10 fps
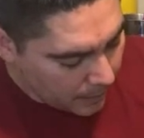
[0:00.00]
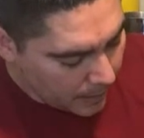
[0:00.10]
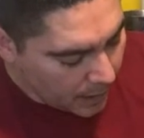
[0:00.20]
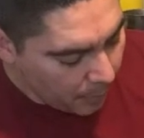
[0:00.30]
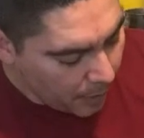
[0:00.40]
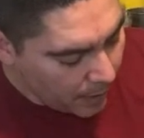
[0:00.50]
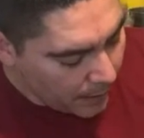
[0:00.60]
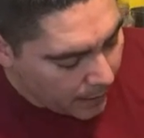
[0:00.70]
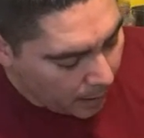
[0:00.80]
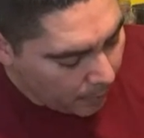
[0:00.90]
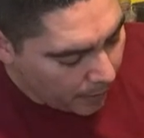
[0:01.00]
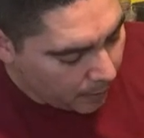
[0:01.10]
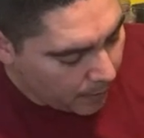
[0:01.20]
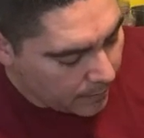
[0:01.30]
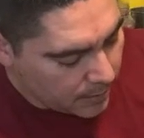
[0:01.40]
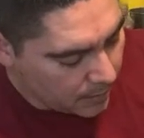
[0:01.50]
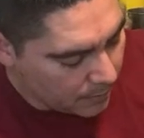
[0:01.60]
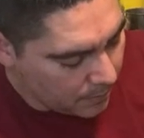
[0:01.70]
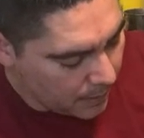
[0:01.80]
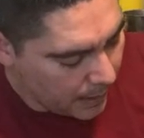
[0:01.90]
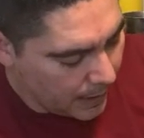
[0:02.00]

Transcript: And I'll probably grab some